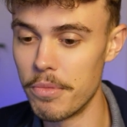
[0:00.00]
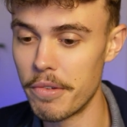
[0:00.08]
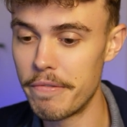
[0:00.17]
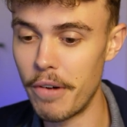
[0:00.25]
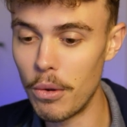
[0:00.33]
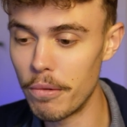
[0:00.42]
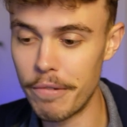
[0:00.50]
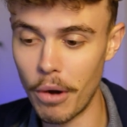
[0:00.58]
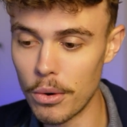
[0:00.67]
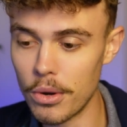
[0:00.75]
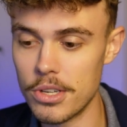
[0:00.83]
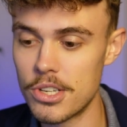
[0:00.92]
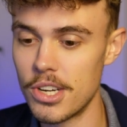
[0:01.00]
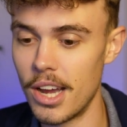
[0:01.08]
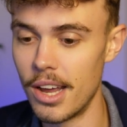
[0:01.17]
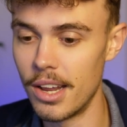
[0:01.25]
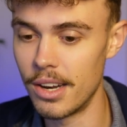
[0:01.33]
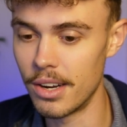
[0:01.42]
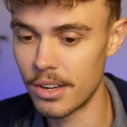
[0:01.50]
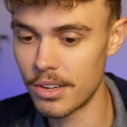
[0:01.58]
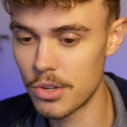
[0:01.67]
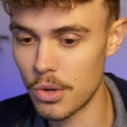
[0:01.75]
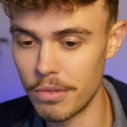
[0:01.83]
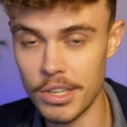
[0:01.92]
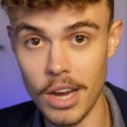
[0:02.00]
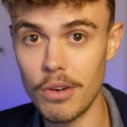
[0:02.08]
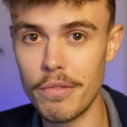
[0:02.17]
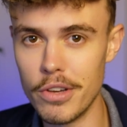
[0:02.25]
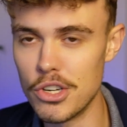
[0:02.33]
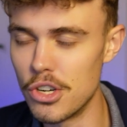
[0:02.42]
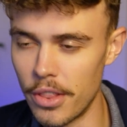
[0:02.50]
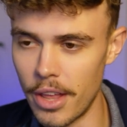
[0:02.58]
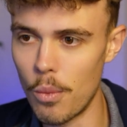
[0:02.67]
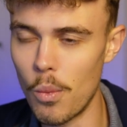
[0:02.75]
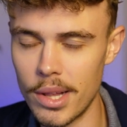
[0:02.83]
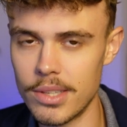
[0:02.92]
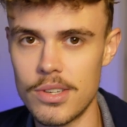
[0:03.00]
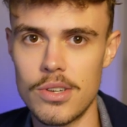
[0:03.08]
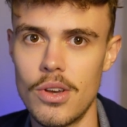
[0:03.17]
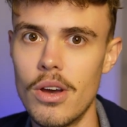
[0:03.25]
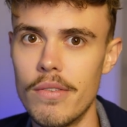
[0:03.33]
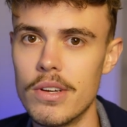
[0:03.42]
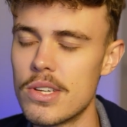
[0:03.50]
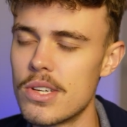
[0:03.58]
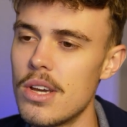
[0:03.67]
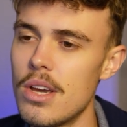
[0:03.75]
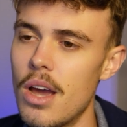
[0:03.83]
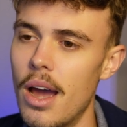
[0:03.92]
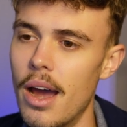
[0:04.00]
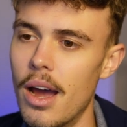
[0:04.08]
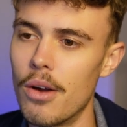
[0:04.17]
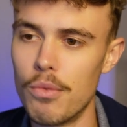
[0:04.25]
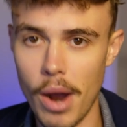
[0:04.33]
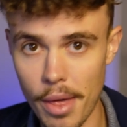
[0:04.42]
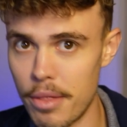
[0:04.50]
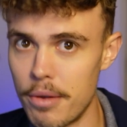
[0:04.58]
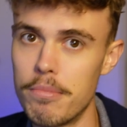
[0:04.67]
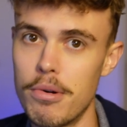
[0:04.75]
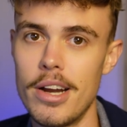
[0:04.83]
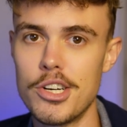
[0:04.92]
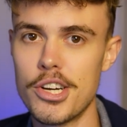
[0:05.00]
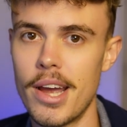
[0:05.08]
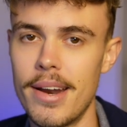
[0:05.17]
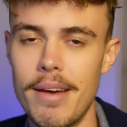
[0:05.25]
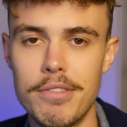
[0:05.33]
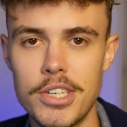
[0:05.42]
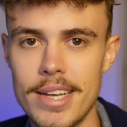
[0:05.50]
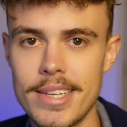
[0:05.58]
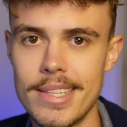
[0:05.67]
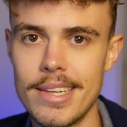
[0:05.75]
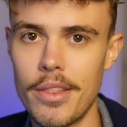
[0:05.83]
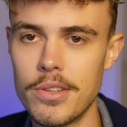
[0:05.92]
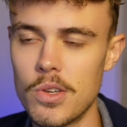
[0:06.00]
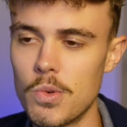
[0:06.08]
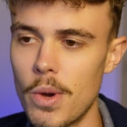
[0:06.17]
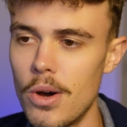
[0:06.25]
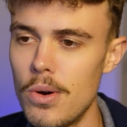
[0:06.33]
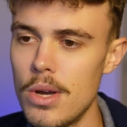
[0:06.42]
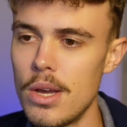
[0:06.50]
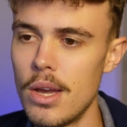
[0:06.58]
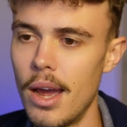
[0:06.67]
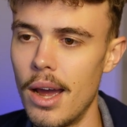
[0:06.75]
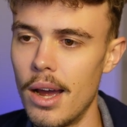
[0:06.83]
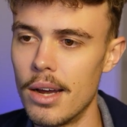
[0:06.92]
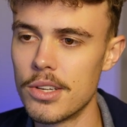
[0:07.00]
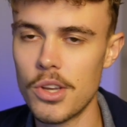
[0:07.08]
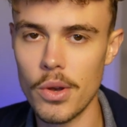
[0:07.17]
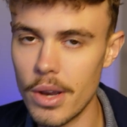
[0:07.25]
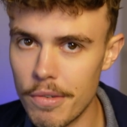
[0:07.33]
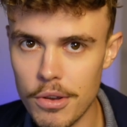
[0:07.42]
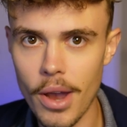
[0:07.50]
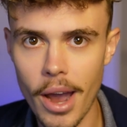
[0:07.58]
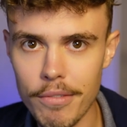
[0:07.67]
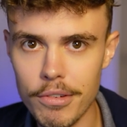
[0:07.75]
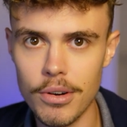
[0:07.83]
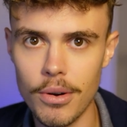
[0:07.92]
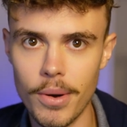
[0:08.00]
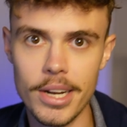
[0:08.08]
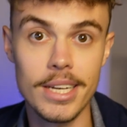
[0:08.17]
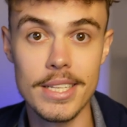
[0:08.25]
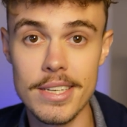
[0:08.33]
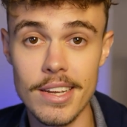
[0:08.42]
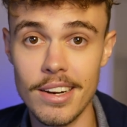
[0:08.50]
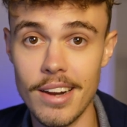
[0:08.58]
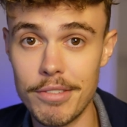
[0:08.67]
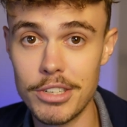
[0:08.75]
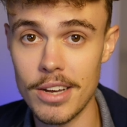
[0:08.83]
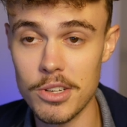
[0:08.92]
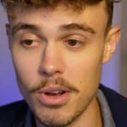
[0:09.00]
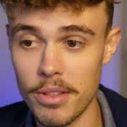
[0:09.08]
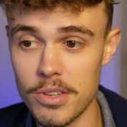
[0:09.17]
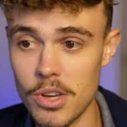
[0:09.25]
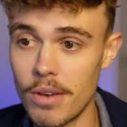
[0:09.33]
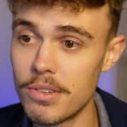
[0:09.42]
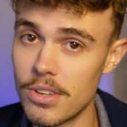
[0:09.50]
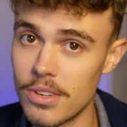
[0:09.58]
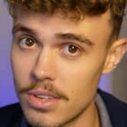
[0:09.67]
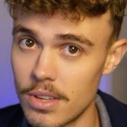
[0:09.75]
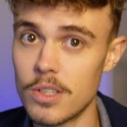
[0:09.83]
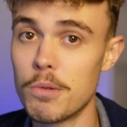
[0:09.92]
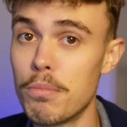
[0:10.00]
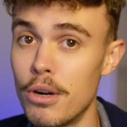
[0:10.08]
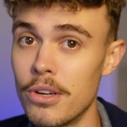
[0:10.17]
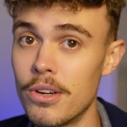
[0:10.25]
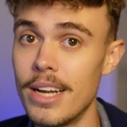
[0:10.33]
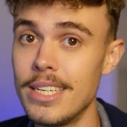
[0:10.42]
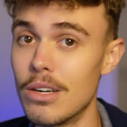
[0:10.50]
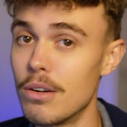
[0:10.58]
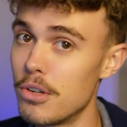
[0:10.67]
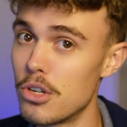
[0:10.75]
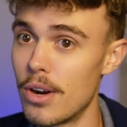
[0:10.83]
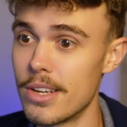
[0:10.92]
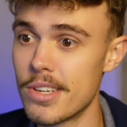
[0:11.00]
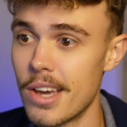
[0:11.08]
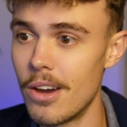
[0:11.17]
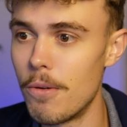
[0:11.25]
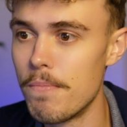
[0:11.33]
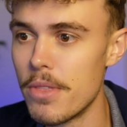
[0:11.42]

focused and sort of tunnel vision on that one service rather than branching out and advertising the others as well. So if you haven't already considered advertising your other services, that's a pretty good idea if you're trying to scale.